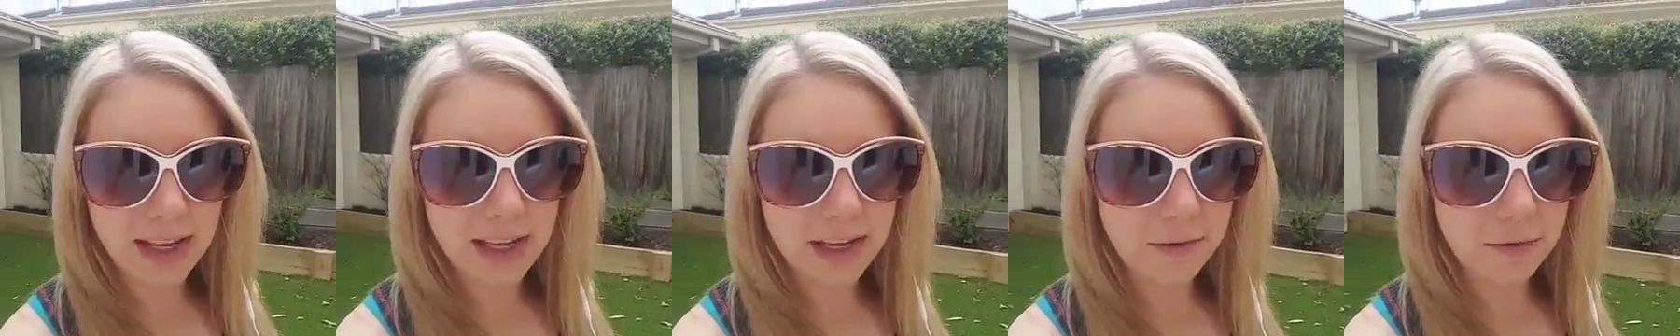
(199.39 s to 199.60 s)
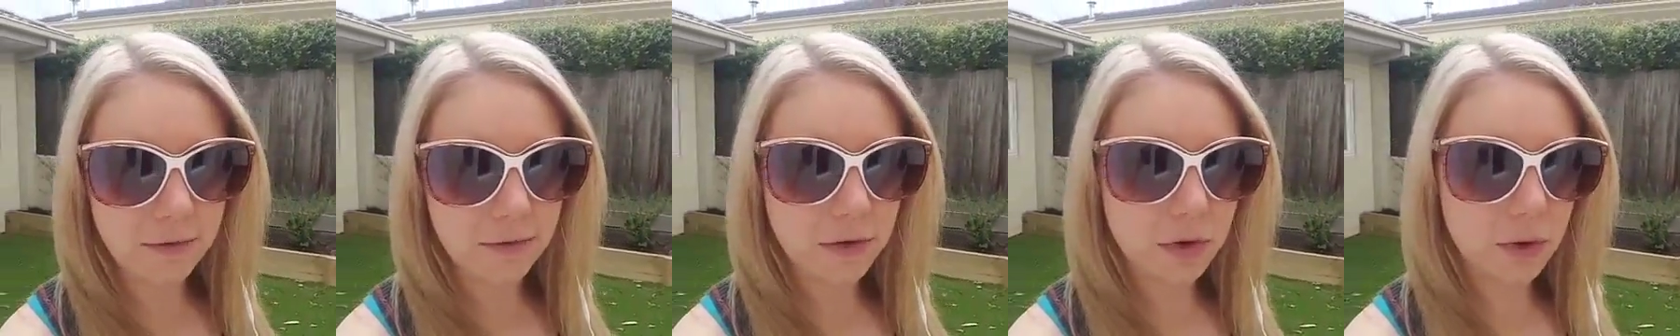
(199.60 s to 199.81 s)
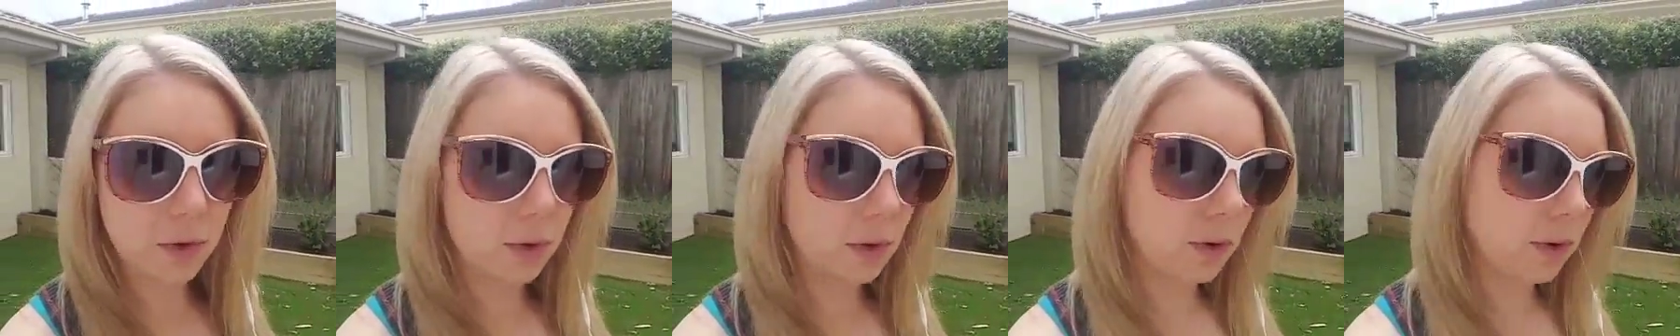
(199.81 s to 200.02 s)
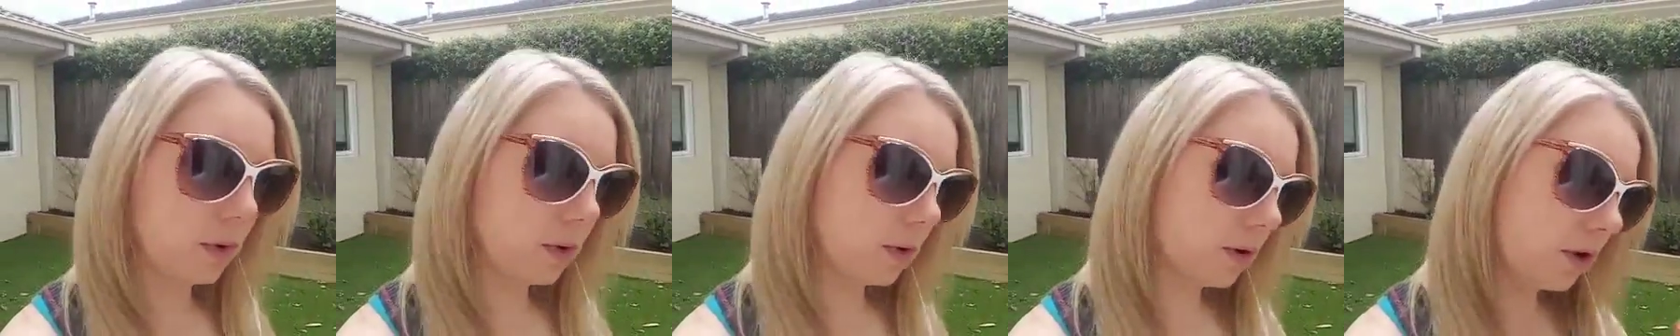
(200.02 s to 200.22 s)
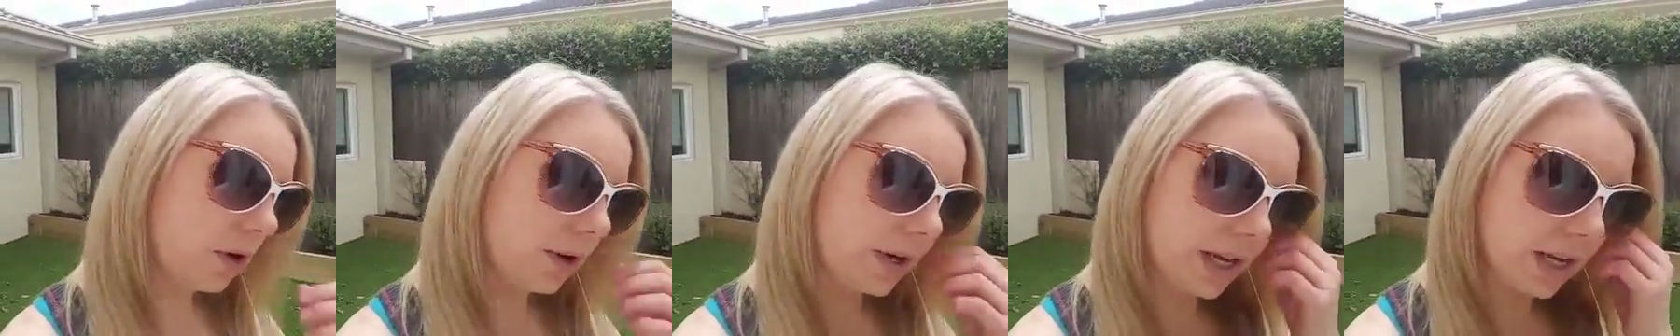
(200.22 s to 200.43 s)
If
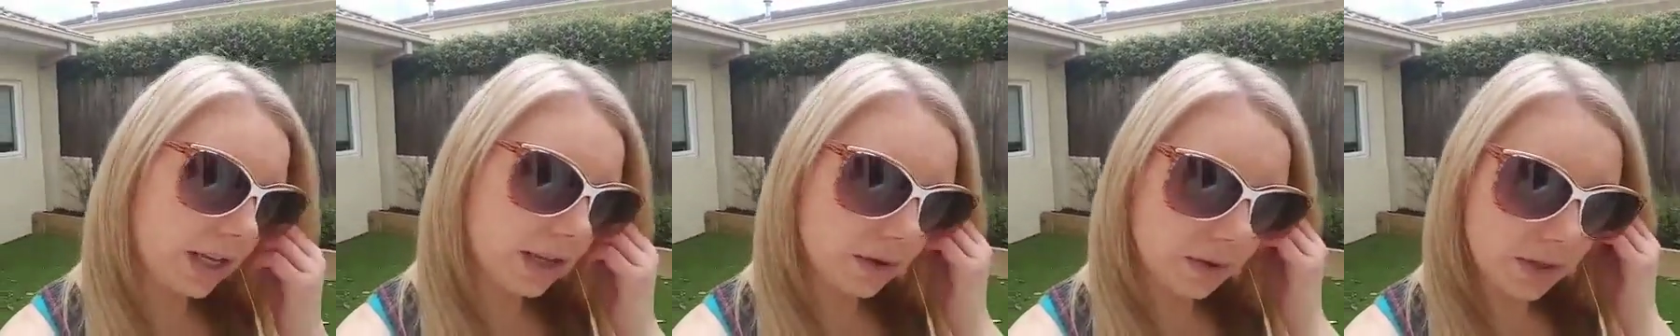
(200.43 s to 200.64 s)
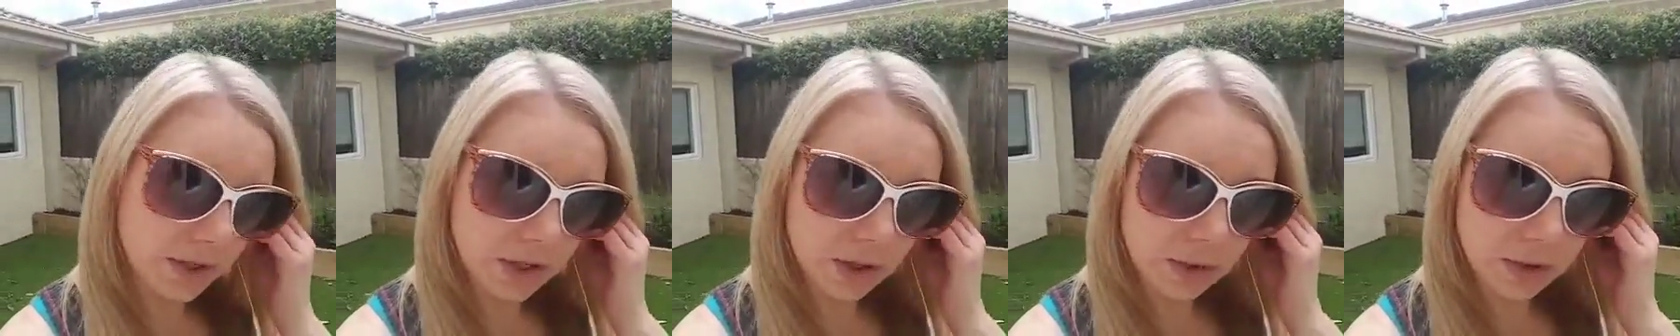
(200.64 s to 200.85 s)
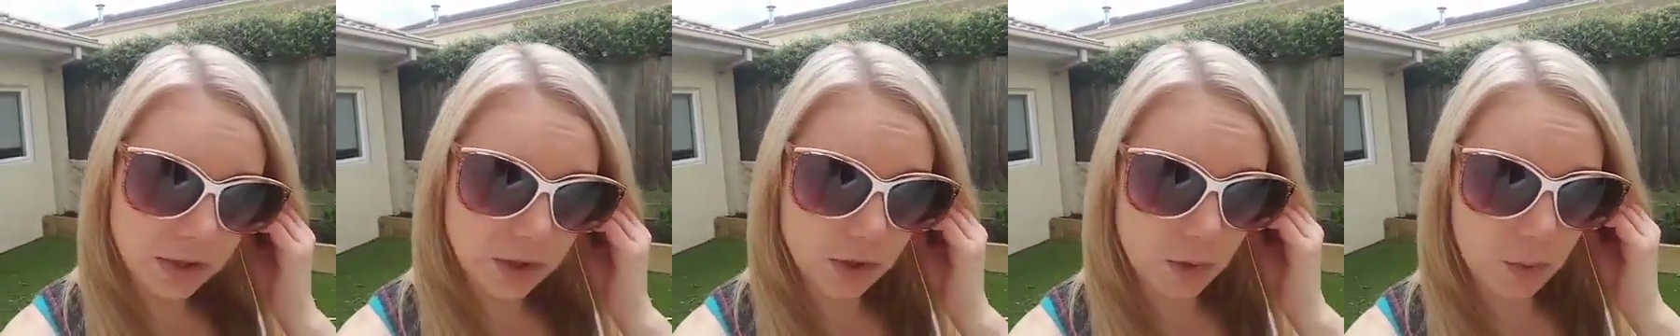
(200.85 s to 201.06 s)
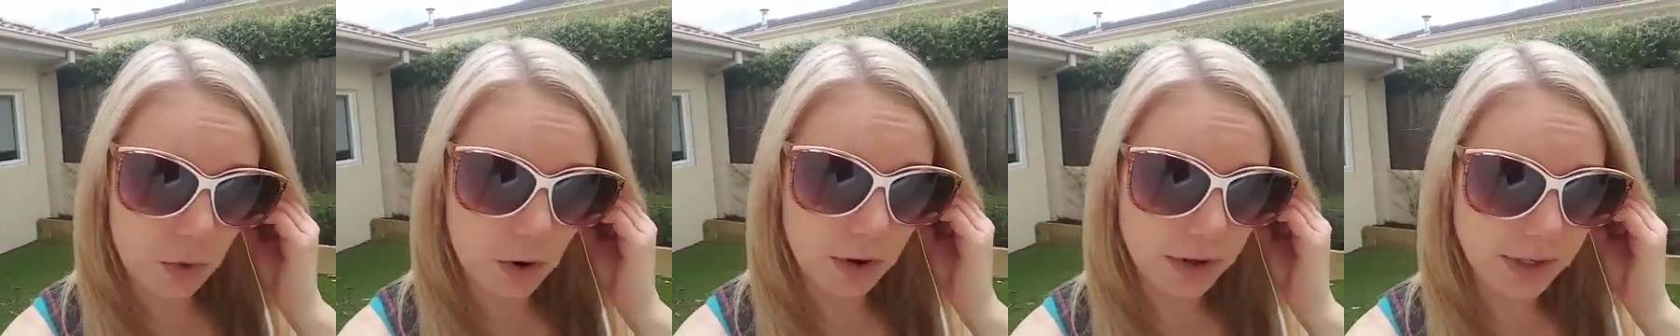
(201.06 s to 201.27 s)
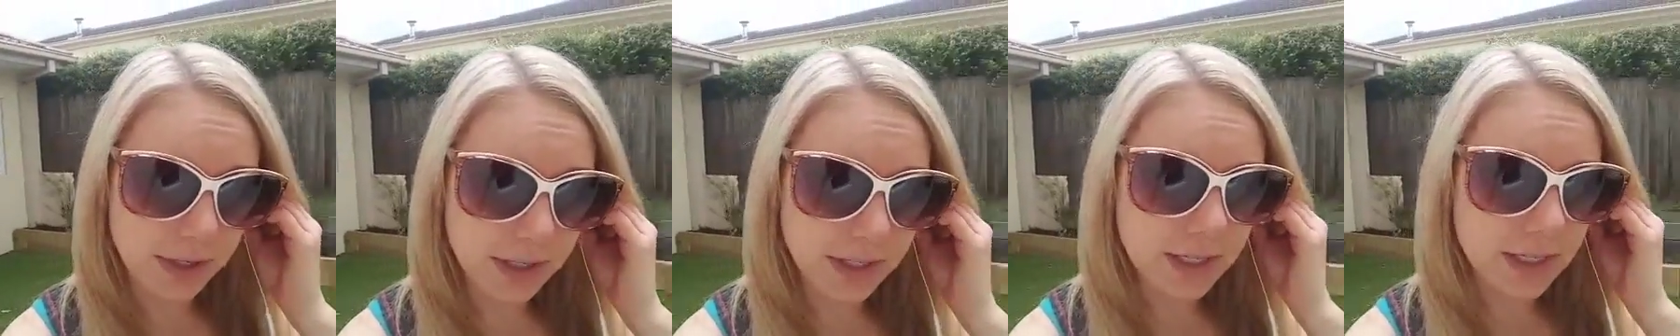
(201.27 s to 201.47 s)
you're not getting the results you
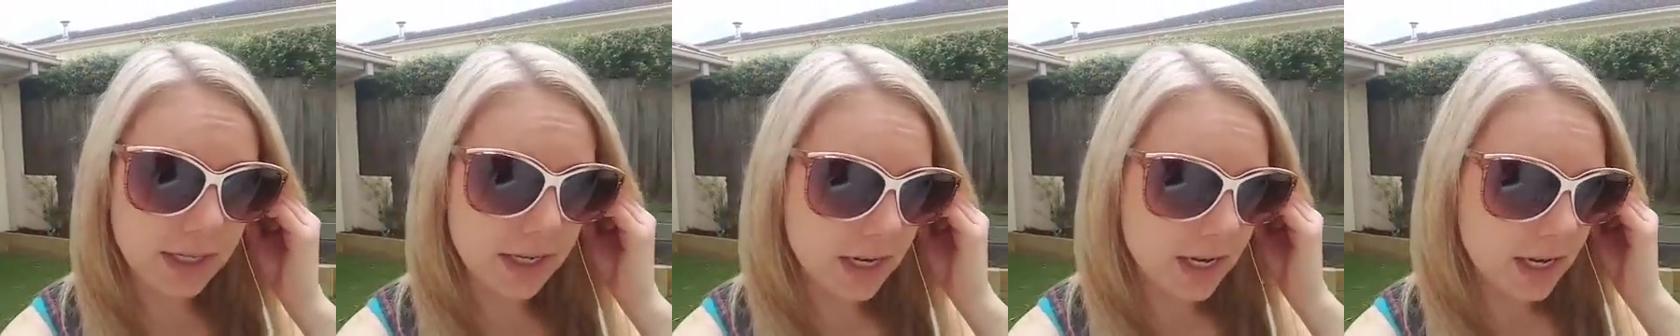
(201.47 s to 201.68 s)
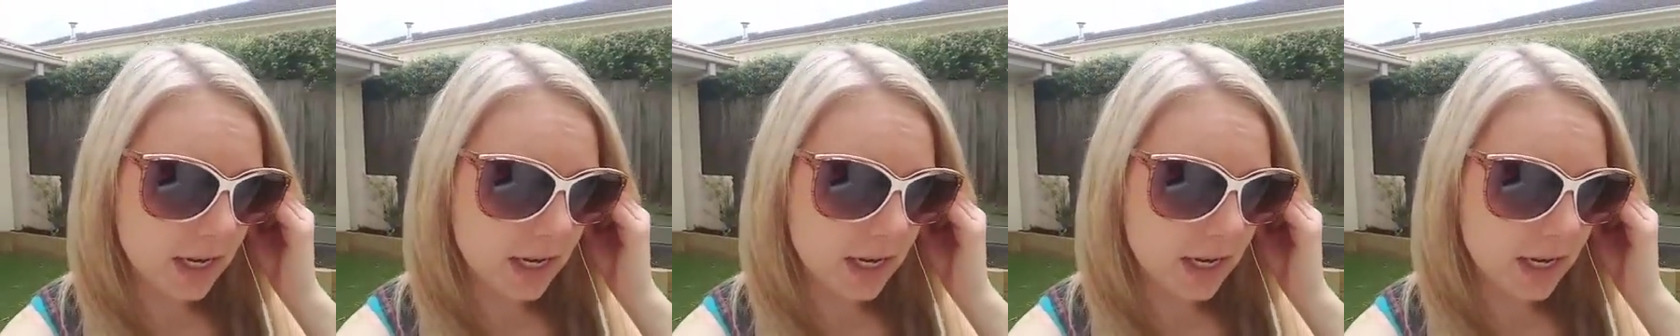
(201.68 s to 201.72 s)
wanted,